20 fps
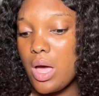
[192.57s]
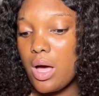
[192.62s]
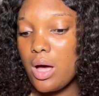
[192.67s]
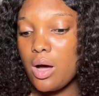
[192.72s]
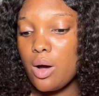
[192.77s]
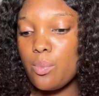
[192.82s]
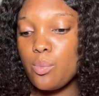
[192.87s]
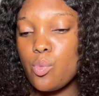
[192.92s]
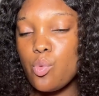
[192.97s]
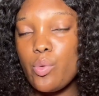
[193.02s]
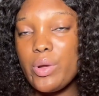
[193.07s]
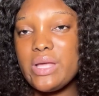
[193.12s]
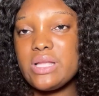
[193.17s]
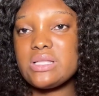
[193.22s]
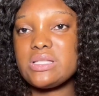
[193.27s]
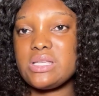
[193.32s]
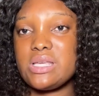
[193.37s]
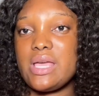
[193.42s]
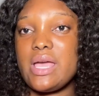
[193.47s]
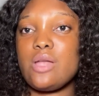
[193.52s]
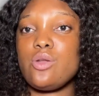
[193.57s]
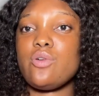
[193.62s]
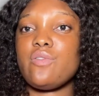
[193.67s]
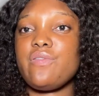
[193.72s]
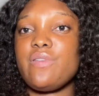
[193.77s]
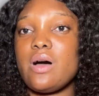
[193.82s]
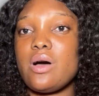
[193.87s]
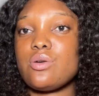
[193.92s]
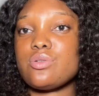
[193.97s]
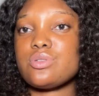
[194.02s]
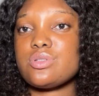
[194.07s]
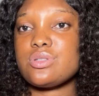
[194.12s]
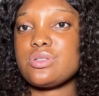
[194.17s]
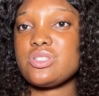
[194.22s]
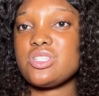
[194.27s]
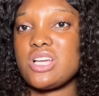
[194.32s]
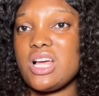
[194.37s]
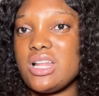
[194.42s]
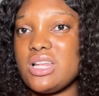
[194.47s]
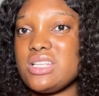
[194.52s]
win the head of house
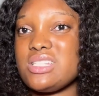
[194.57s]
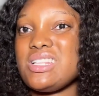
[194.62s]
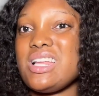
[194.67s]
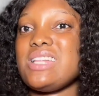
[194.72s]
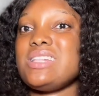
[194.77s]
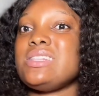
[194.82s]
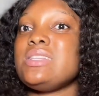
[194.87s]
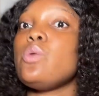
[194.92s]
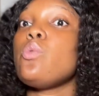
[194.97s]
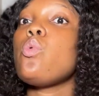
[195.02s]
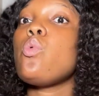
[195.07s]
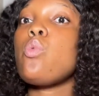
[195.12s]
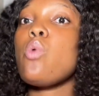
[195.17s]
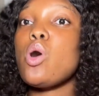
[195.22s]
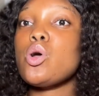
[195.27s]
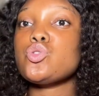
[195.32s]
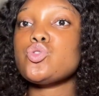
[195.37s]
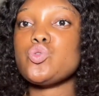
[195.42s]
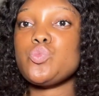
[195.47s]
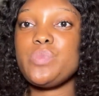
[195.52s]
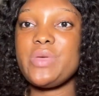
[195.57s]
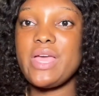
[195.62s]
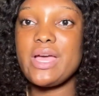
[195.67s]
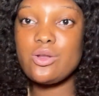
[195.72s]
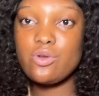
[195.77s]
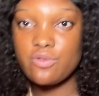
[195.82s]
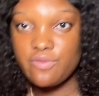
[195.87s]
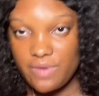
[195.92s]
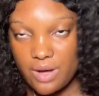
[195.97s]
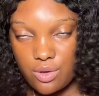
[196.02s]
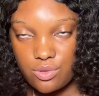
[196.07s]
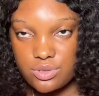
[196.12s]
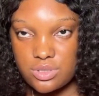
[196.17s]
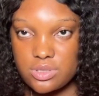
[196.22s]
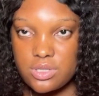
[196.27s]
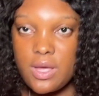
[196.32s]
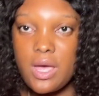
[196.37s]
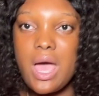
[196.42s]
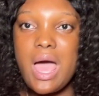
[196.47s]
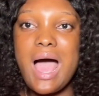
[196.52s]
challenge, that they would want to be head of house
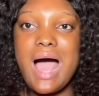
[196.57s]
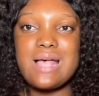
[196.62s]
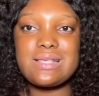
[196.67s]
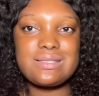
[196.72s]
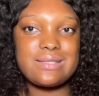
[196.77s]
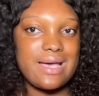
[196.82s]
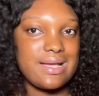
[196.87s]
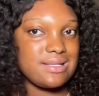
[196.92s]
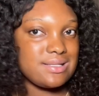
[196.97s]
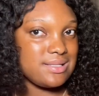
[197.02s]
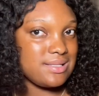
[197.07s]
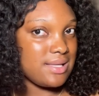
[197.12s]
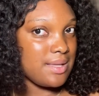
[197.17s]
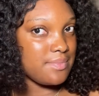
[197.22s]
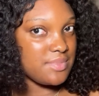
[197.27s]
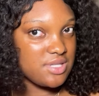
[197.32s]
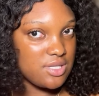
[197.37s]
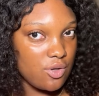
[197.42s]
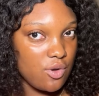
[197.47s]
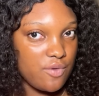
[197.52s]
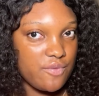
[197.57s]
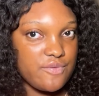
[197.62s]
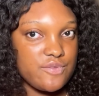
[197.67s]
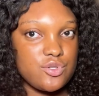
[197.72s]
aside themselves.